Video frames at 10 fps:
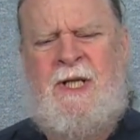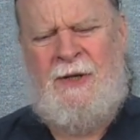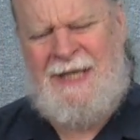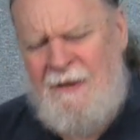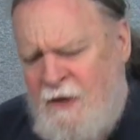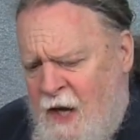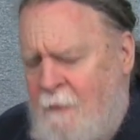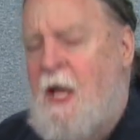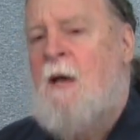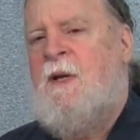They're giving
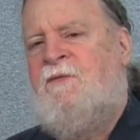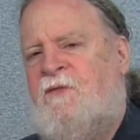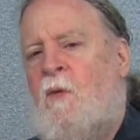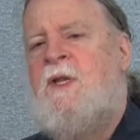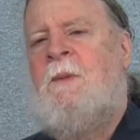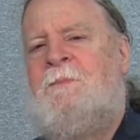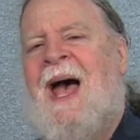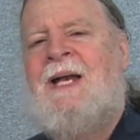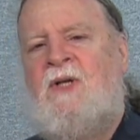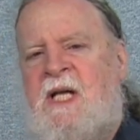up before the
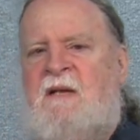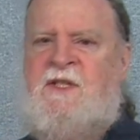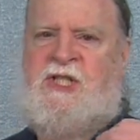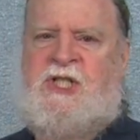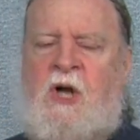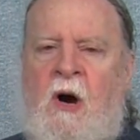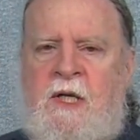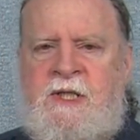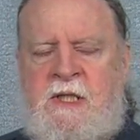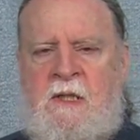battle even
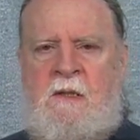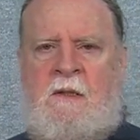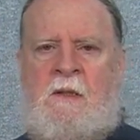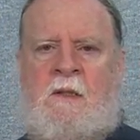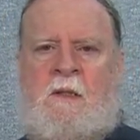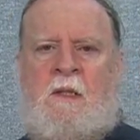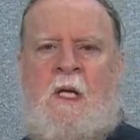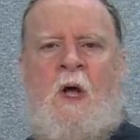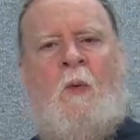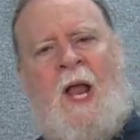starts.
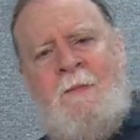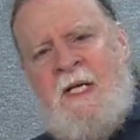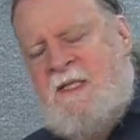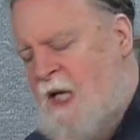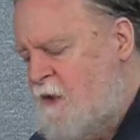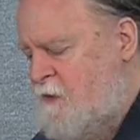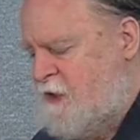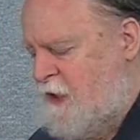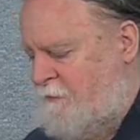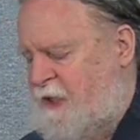Well, I'm going to tell you
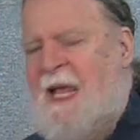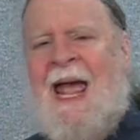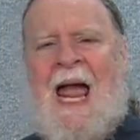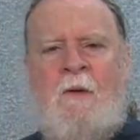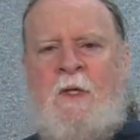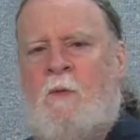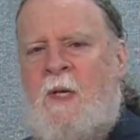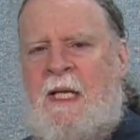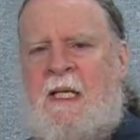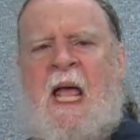something, Harry
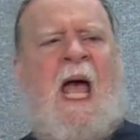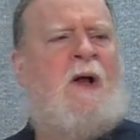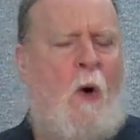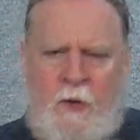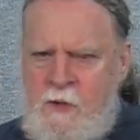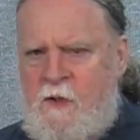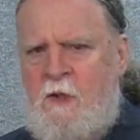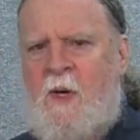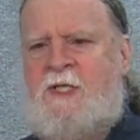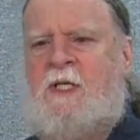Reid, and all you
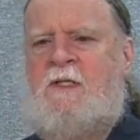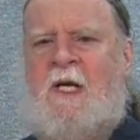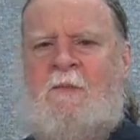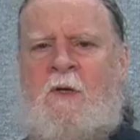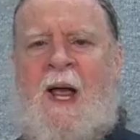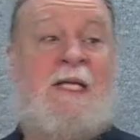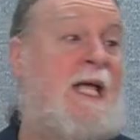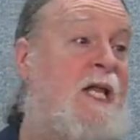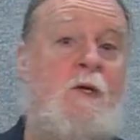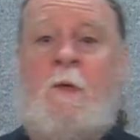congressional Democrats,
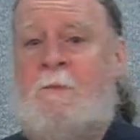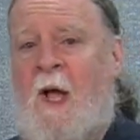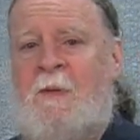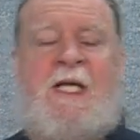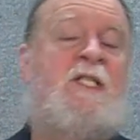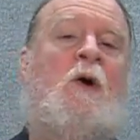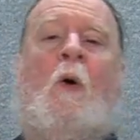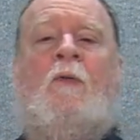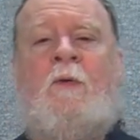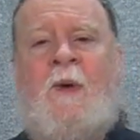and you Republicans, and
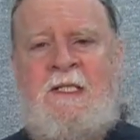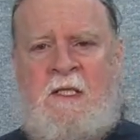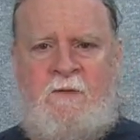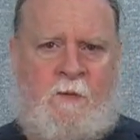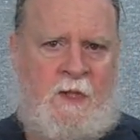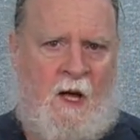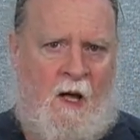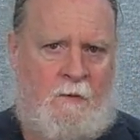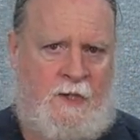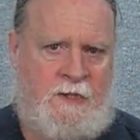all the rest of you in
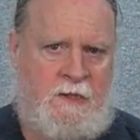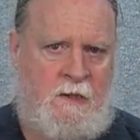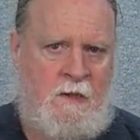Congress.